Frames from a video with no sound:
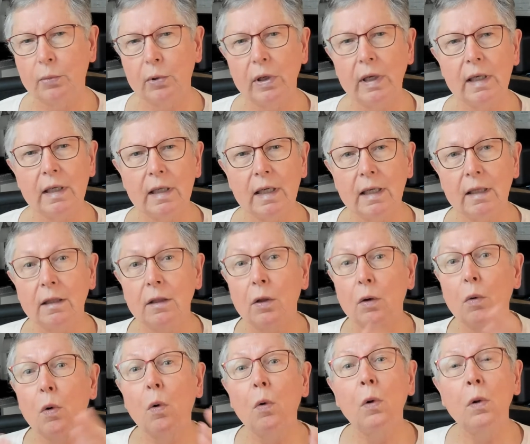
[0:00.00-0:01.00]
brightening the
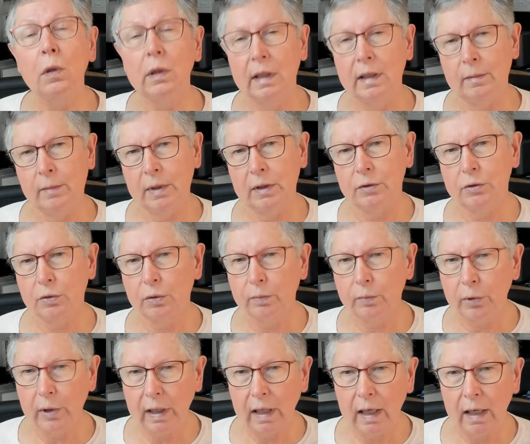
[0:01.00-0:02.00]
whole image or
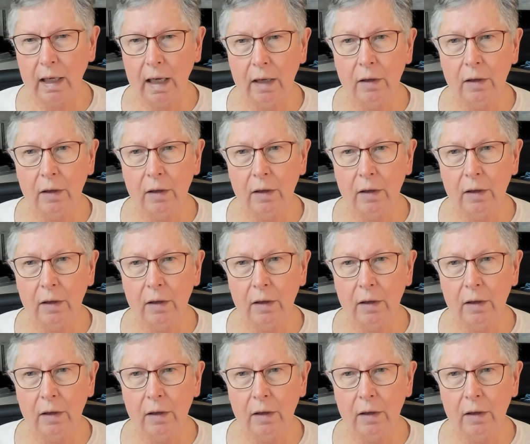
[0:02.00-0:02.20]
bringing